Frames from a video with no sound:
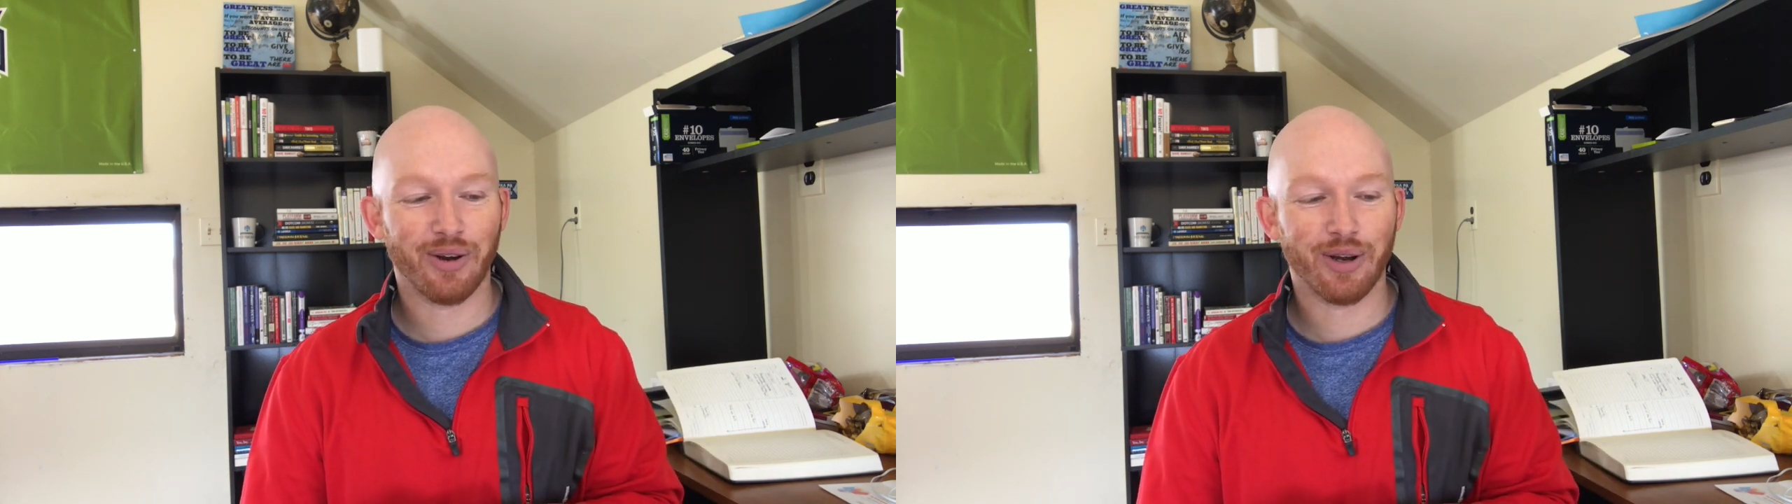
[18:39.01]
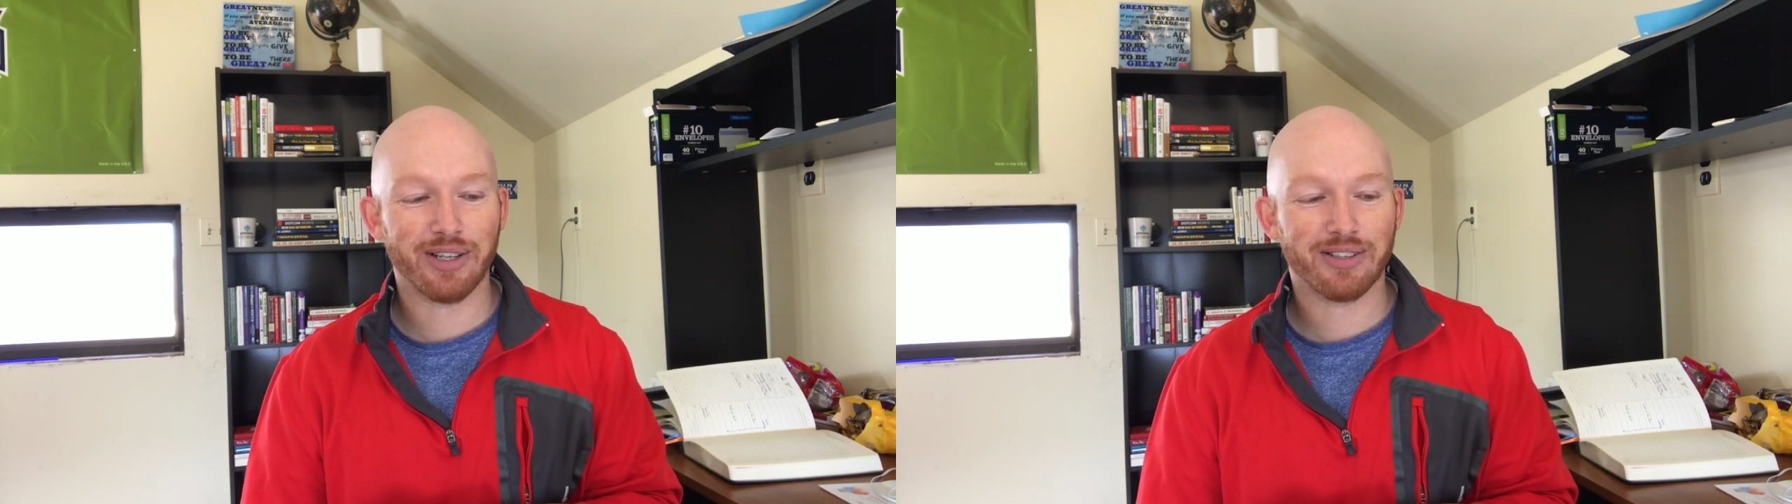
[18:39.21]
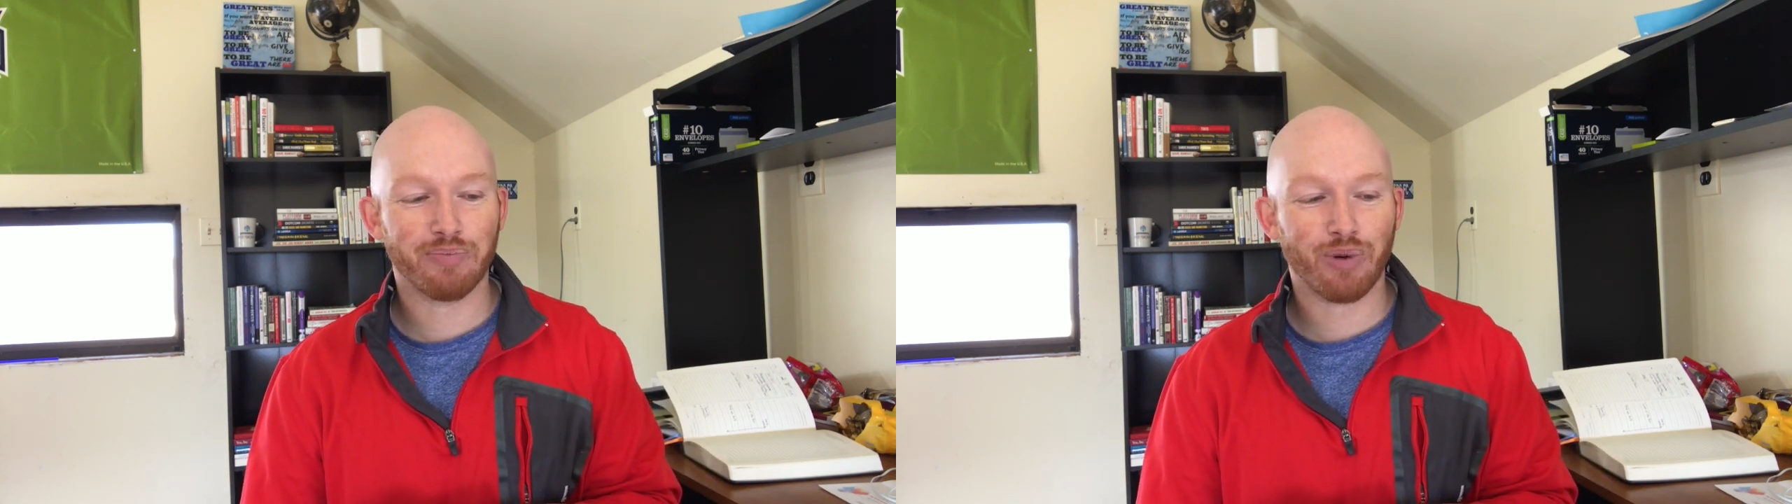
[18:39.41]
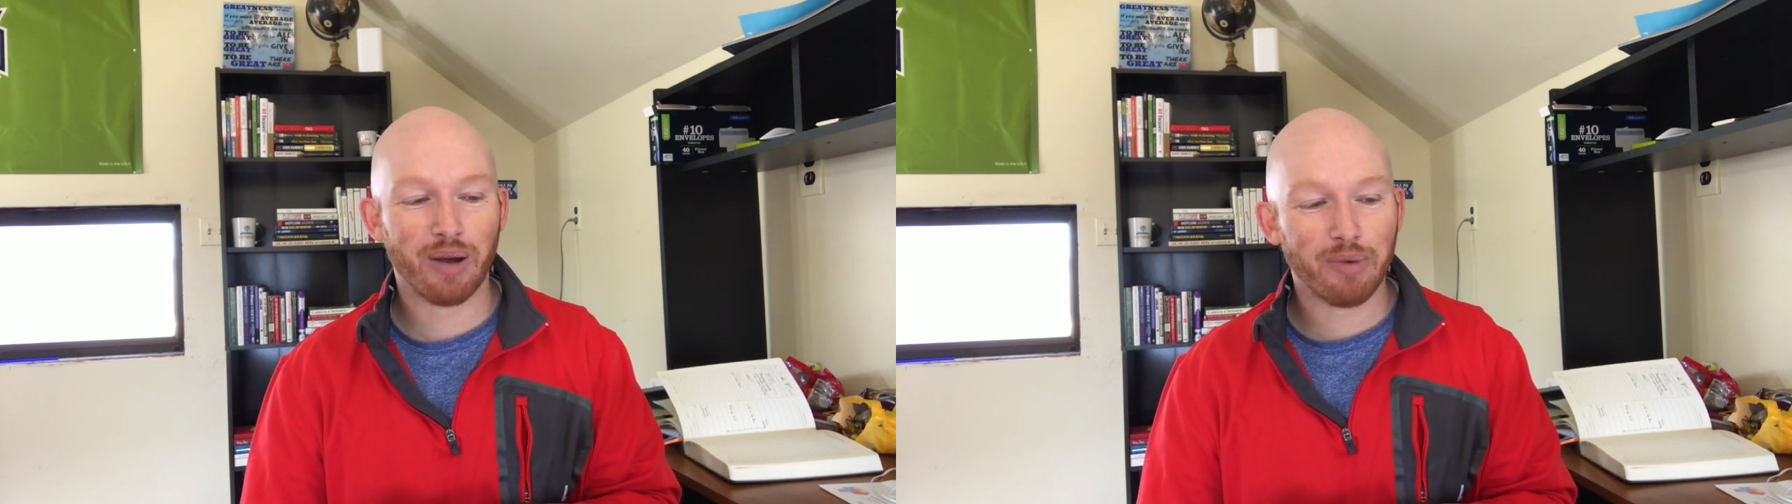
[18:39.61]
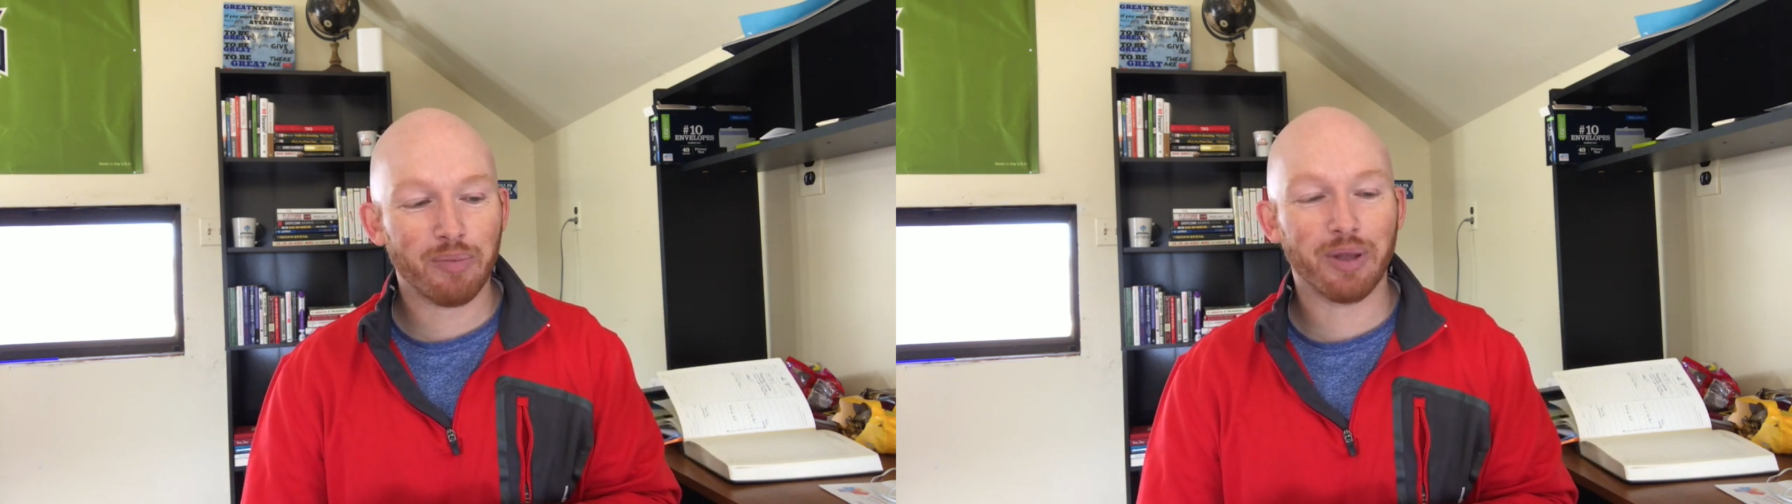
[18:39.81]
there is
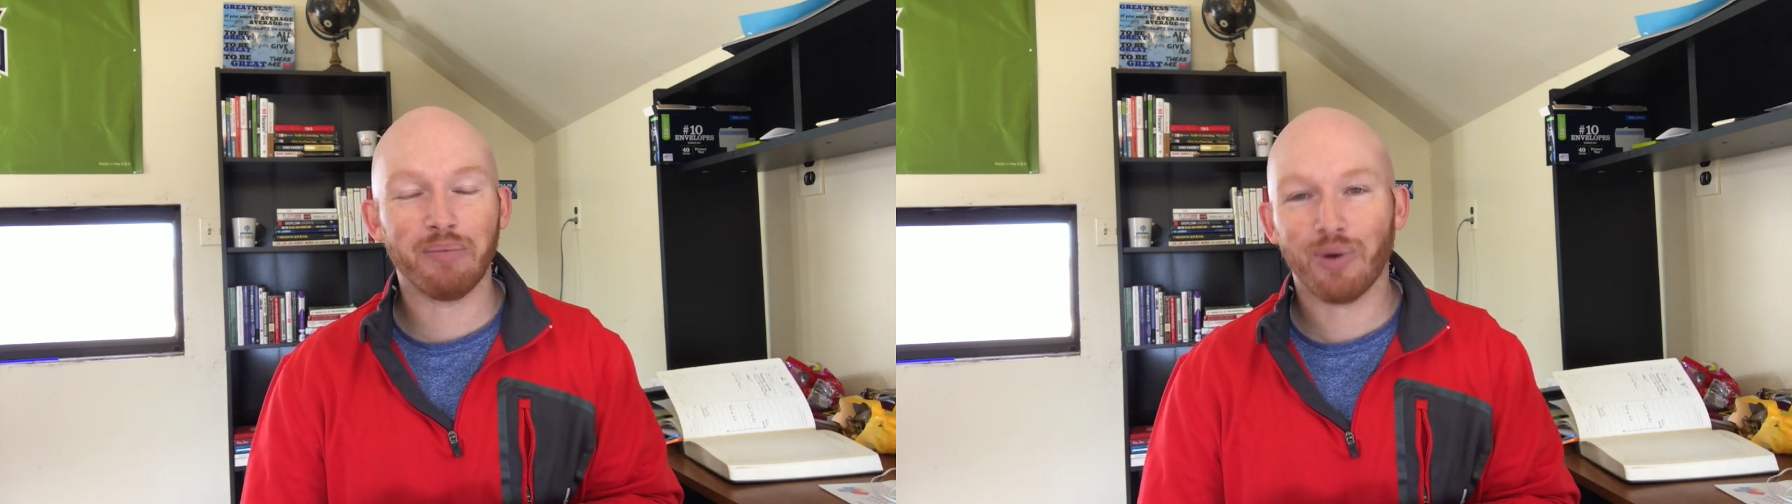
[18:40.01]
probably